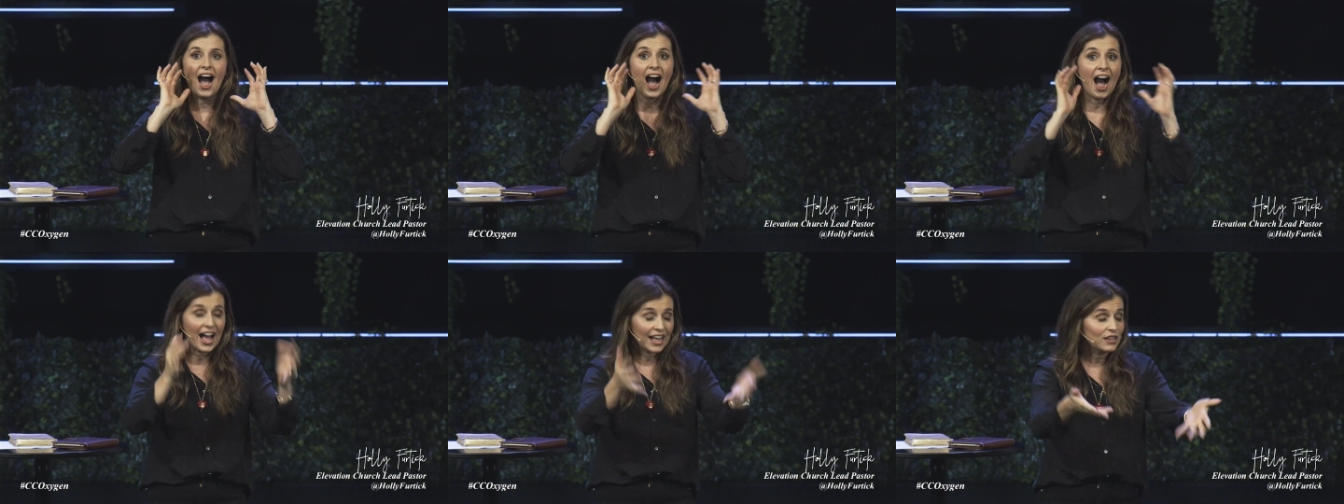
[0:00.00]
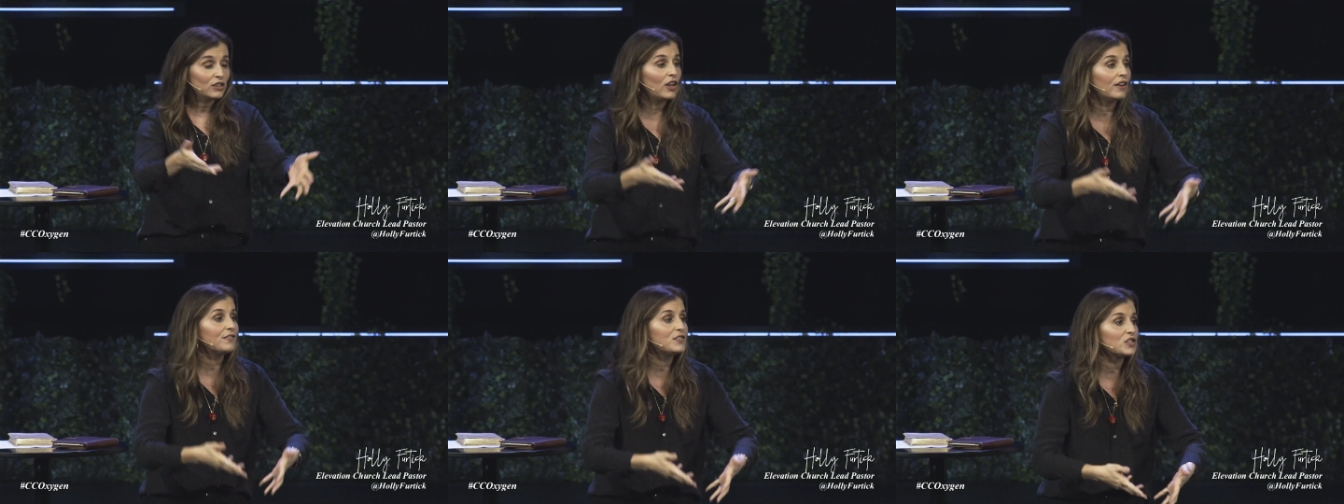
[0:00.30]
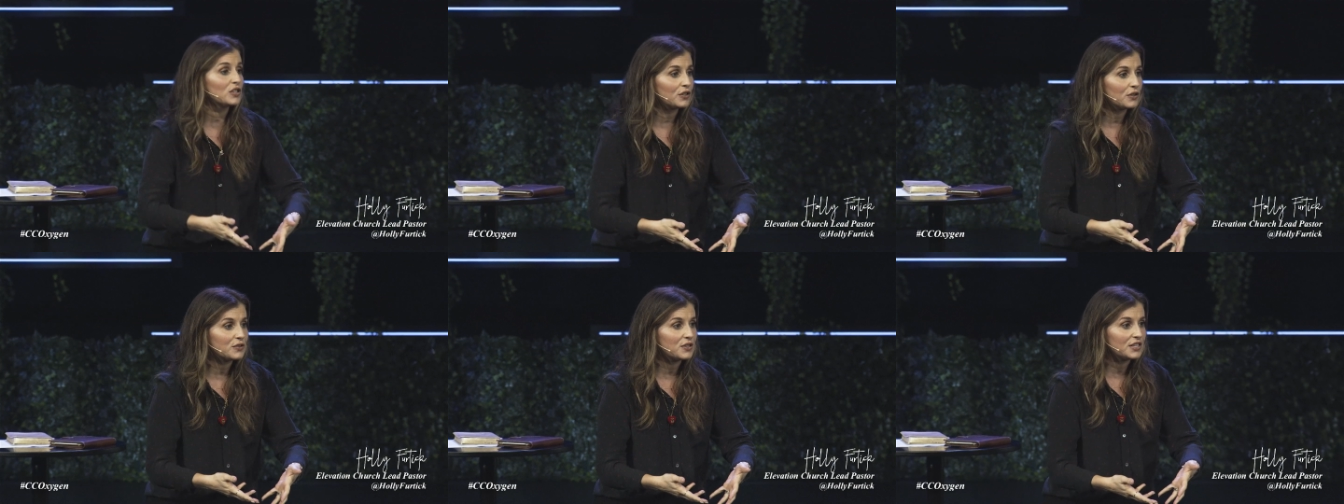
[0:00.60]
I love
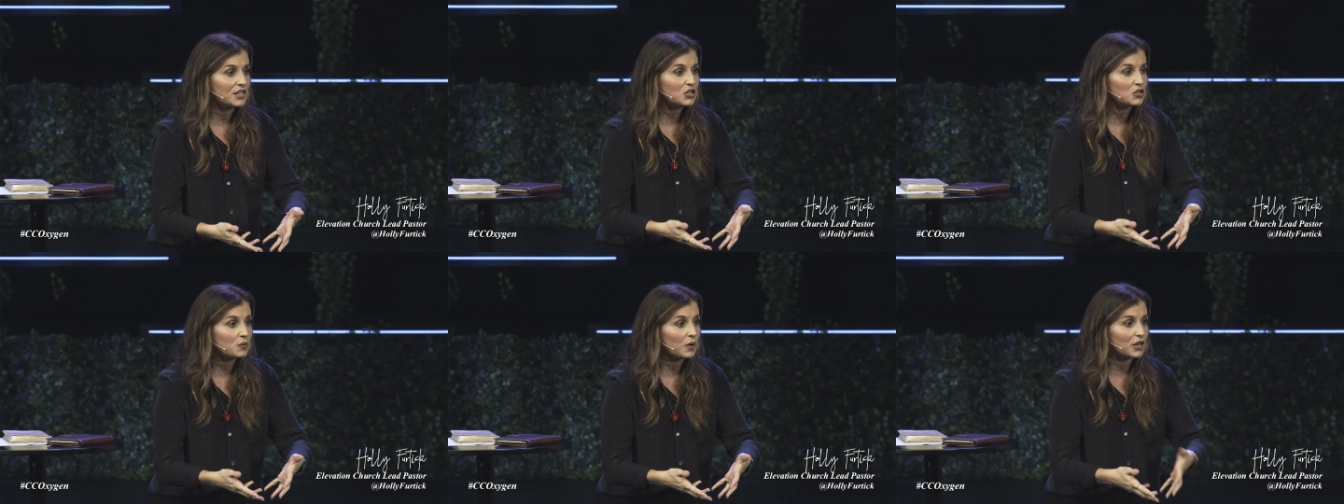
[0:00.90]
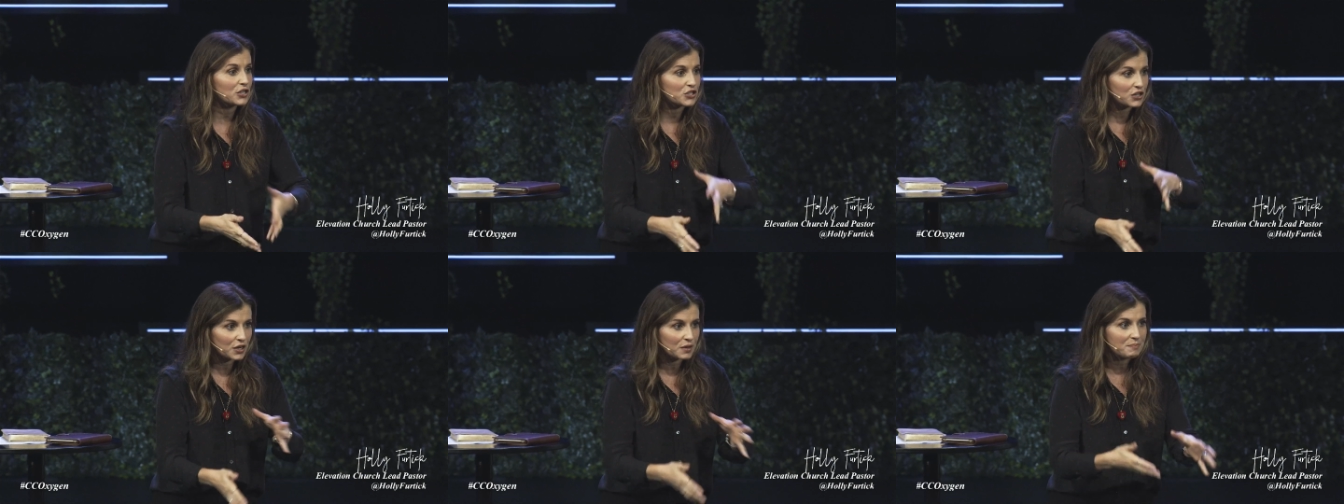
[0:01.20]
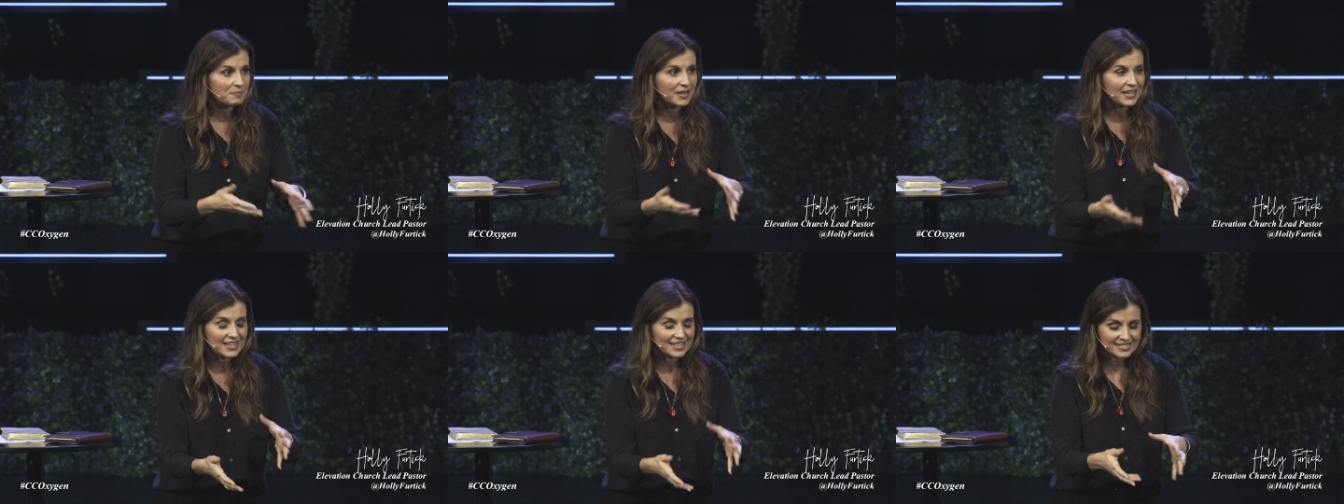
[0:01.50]
to load the dishwasher
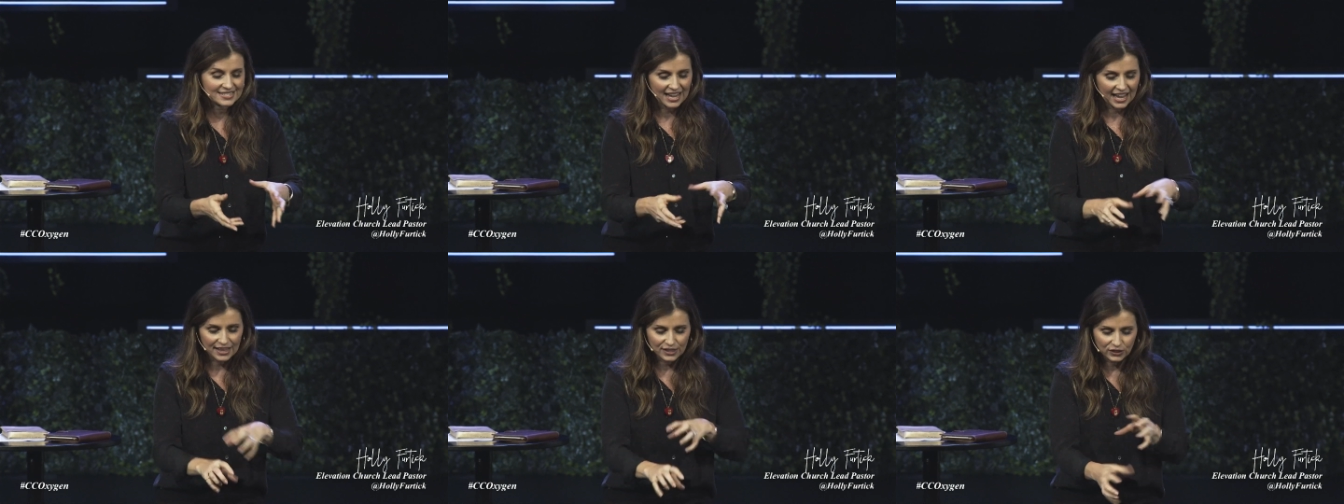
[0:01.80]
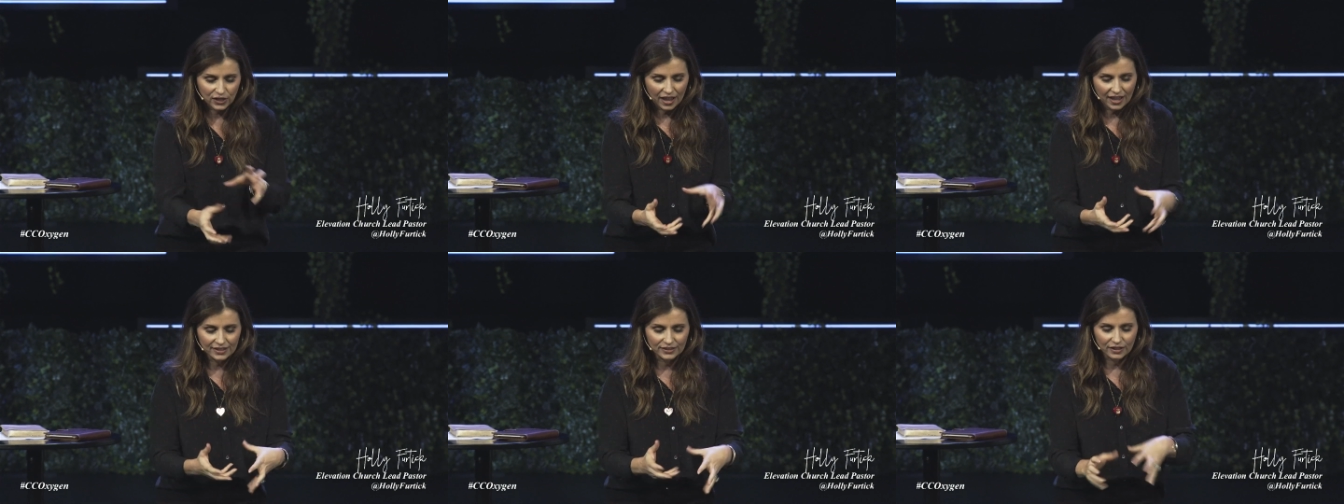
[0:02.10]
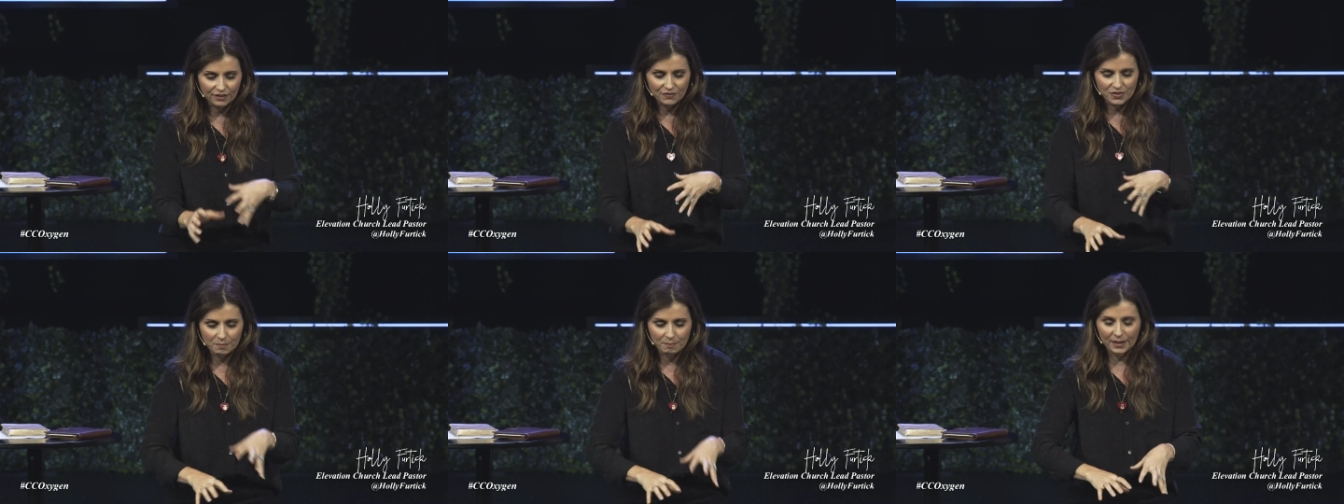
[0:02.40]
because I
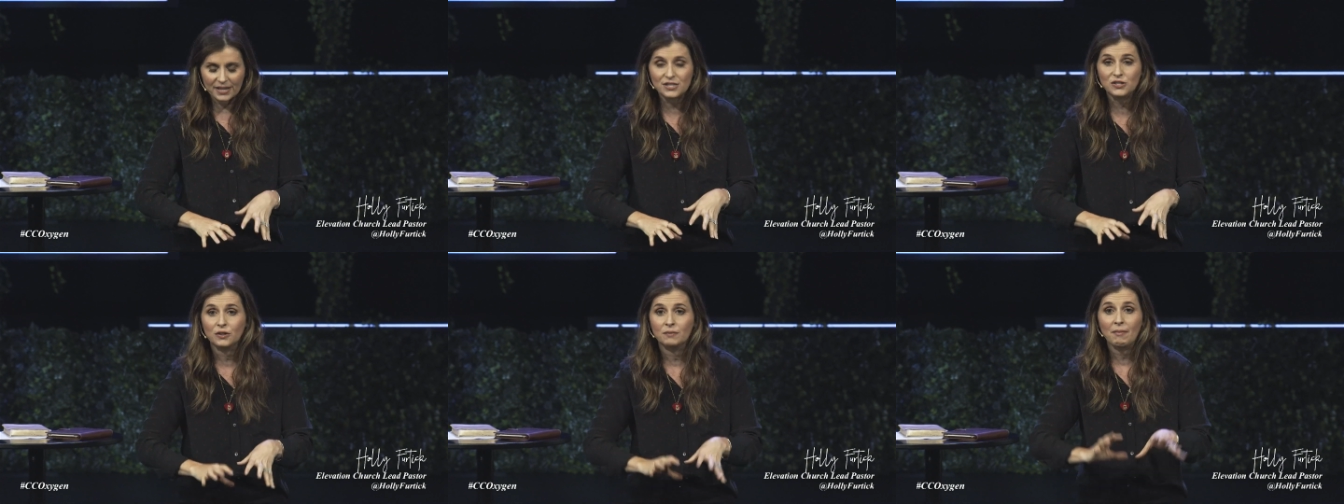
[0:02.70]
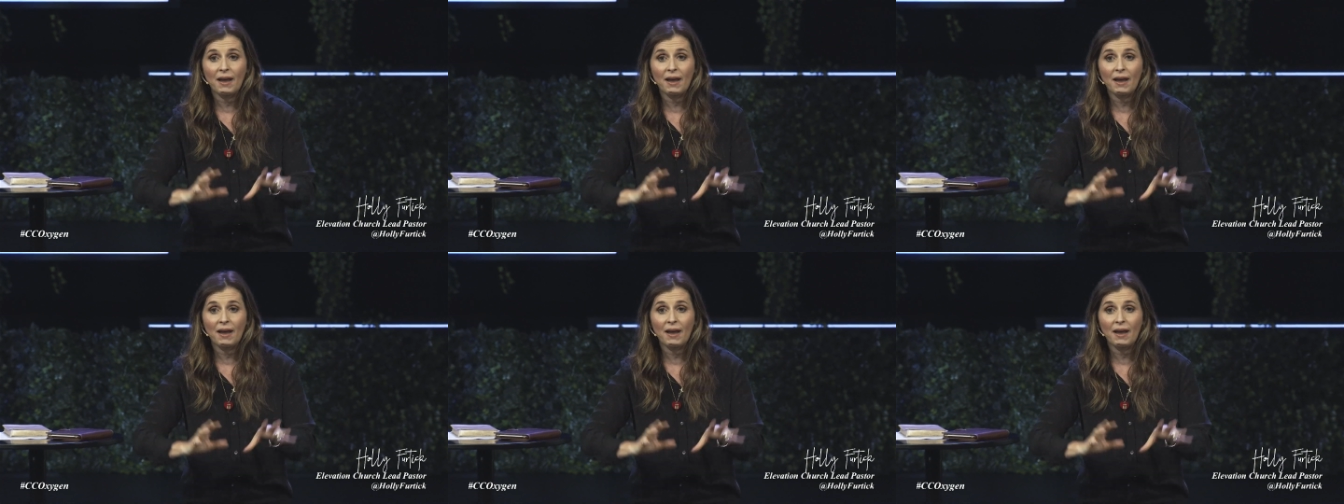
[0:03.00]
love the puzzle.